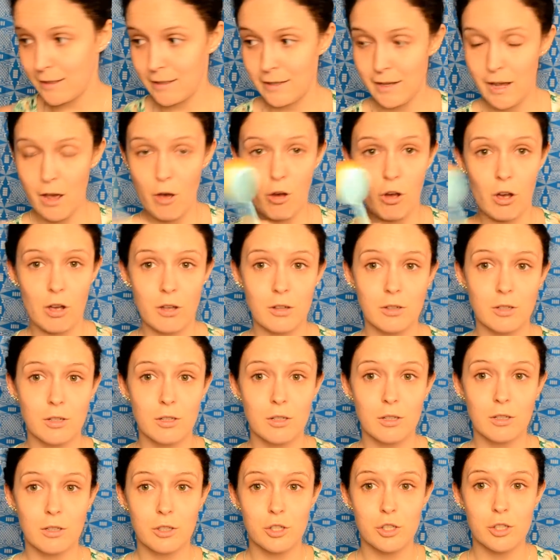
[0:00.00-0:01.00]
yeah,
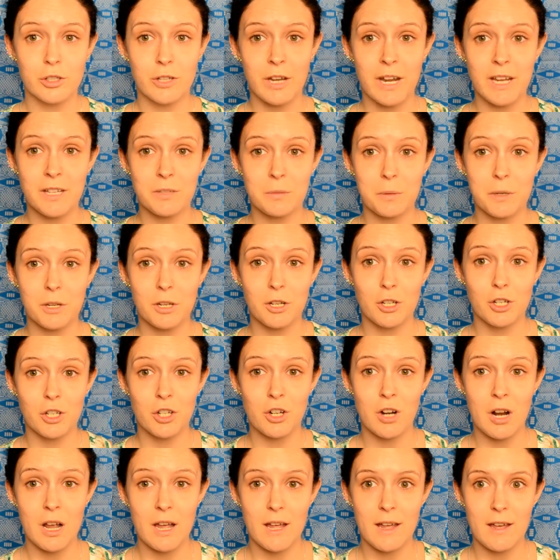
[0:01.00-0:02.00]
next we're going to
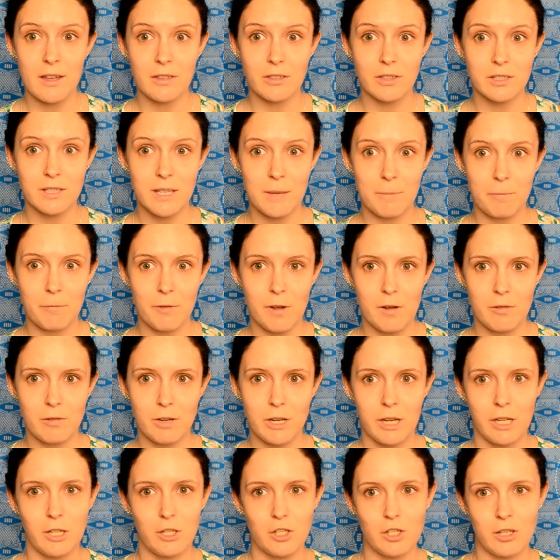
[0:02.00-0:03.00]
try out some
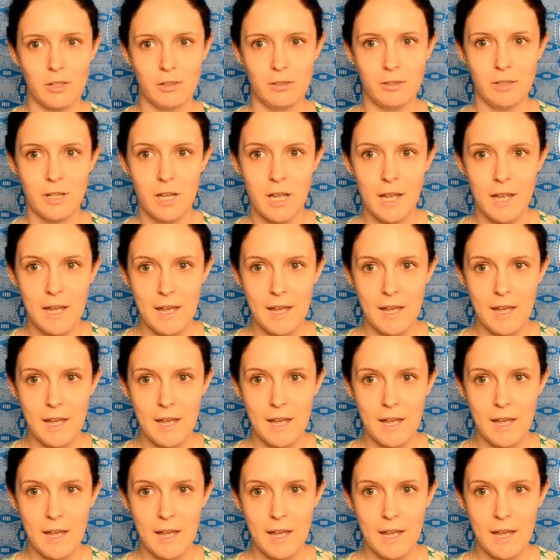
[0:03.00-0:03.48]
foundation.